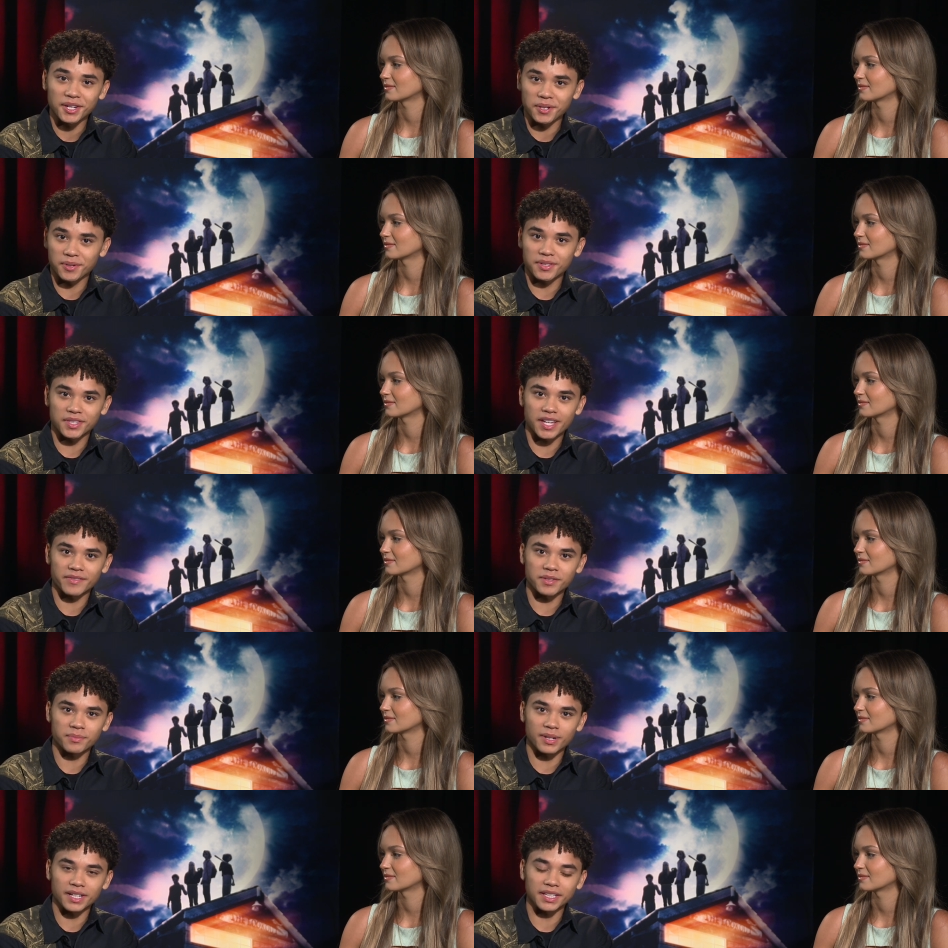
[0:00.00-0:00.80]
Speaker 1: with
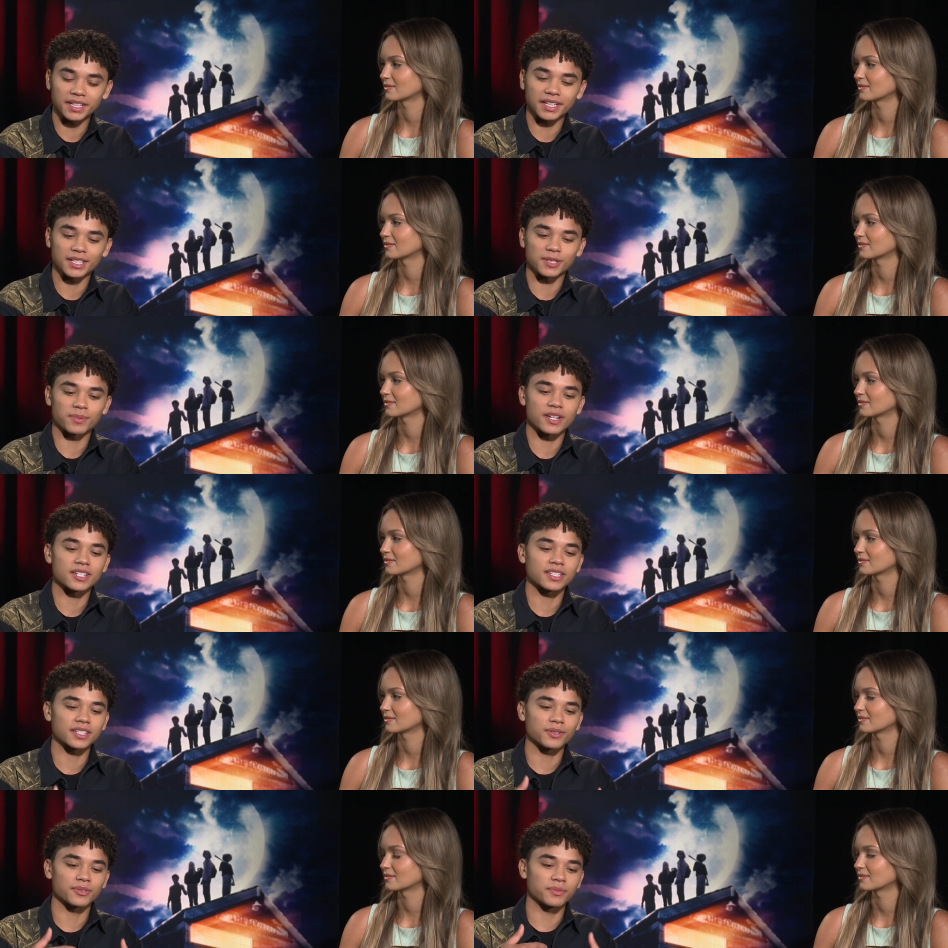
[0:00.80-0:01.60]
everybody and
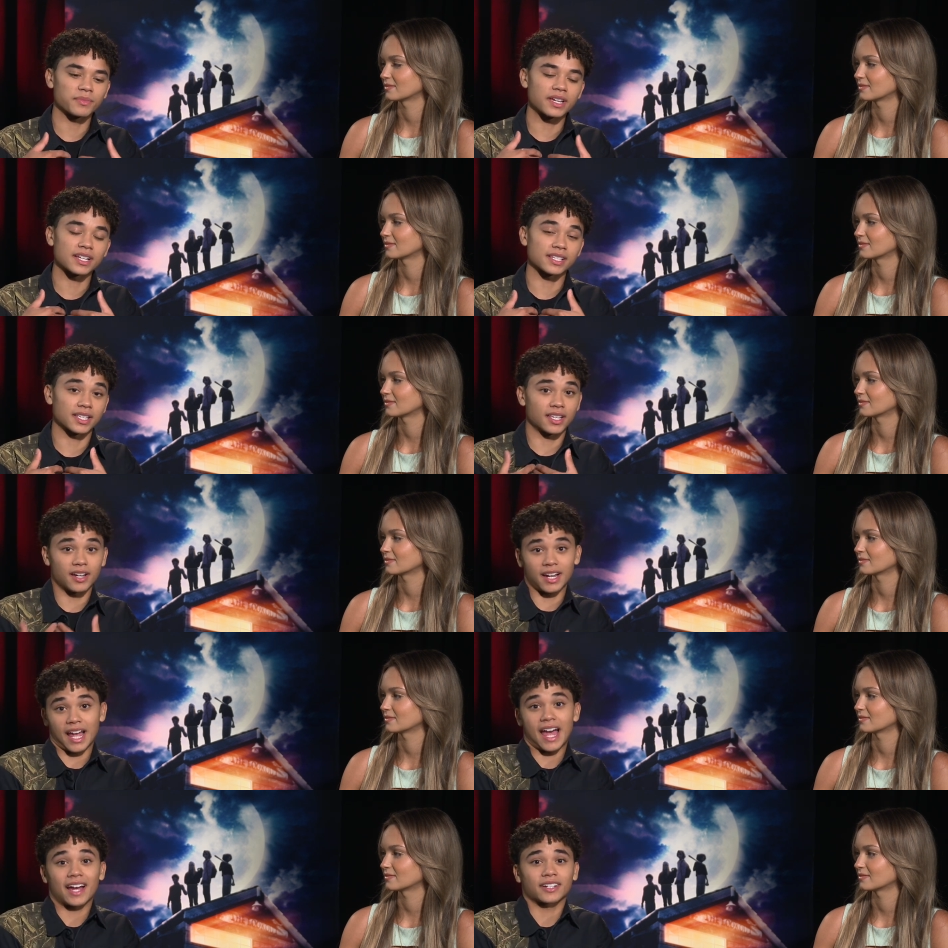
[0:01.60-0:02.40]
especially with me as a
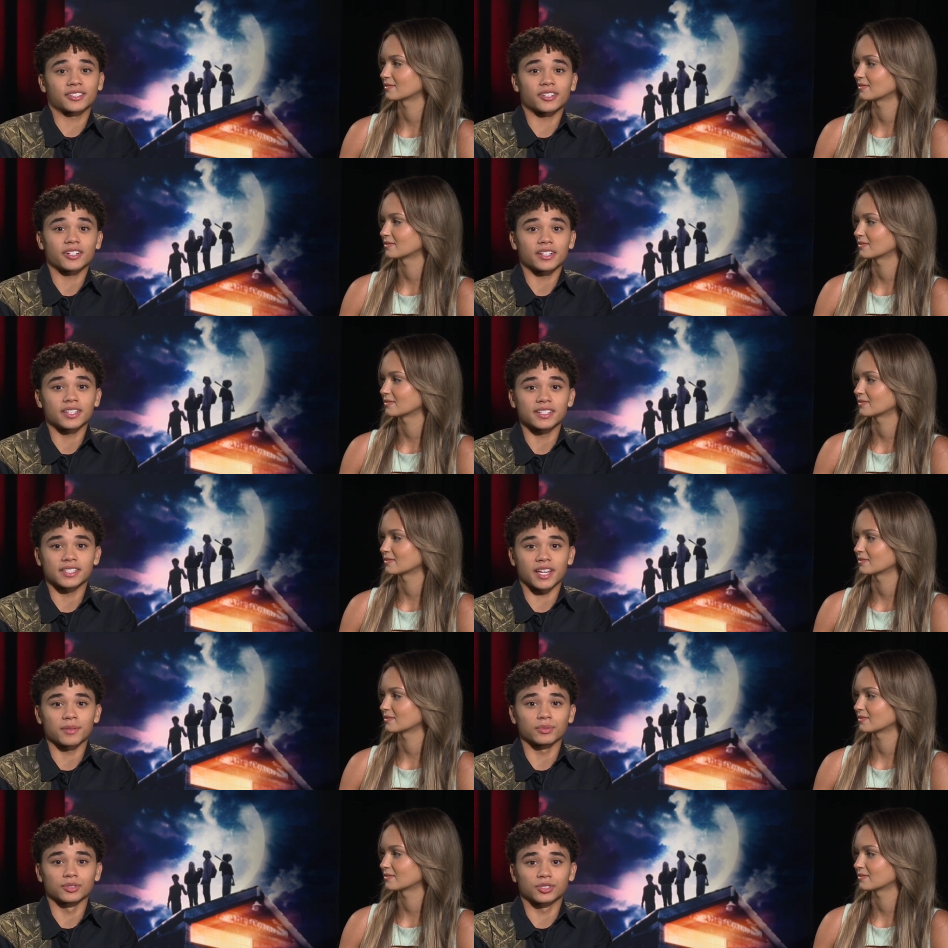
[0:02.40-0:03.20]
young actor, he's
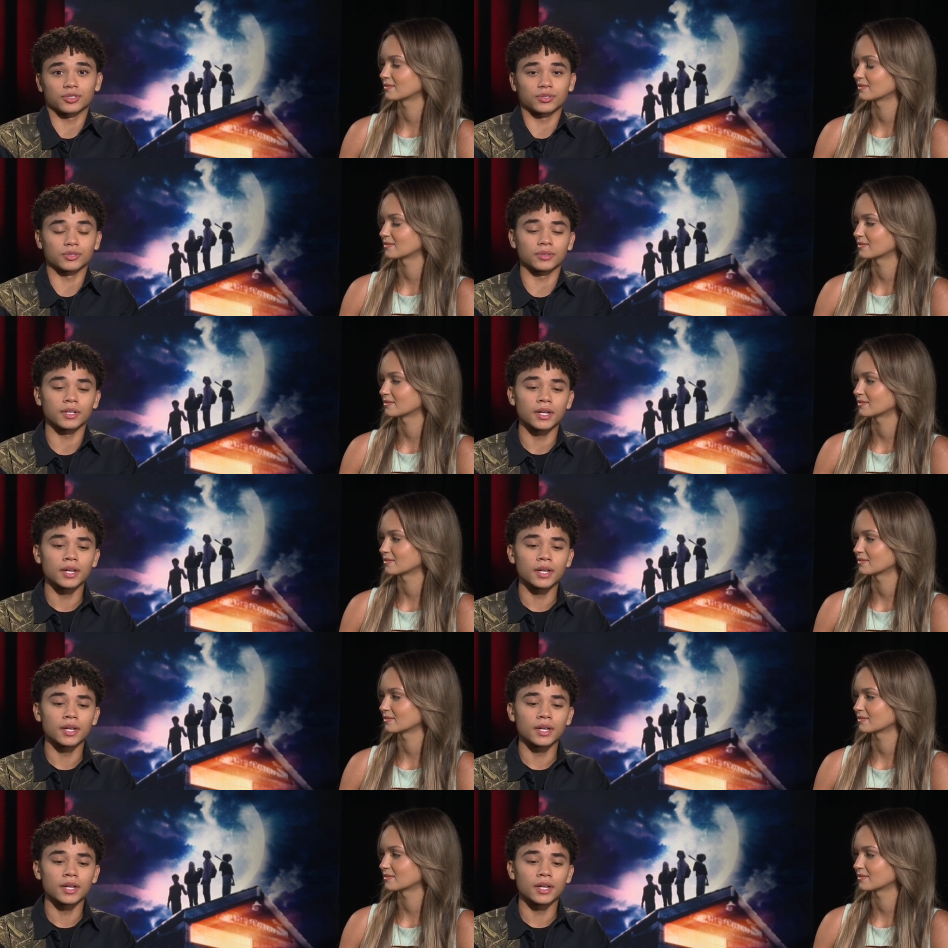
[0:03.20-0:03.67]
able to